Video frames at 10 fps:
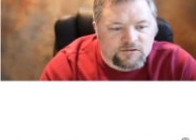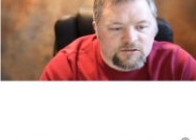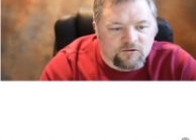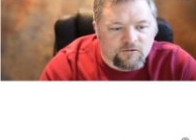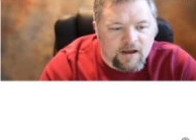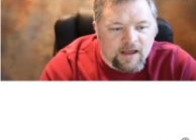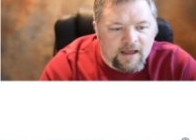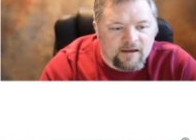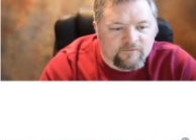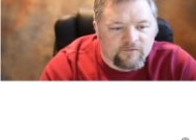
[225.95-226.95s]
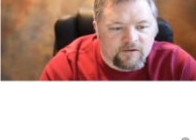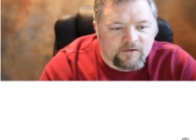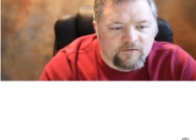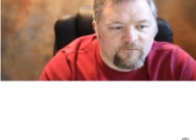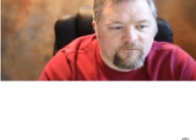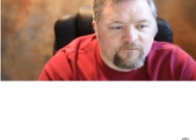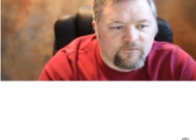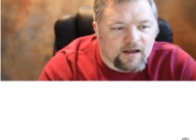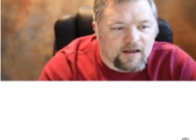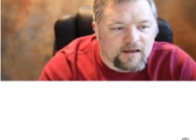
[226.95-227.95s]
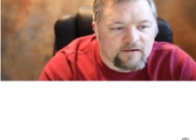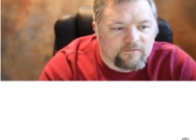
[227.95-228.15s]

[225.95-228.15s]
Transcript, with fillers: power of 4 plus 5,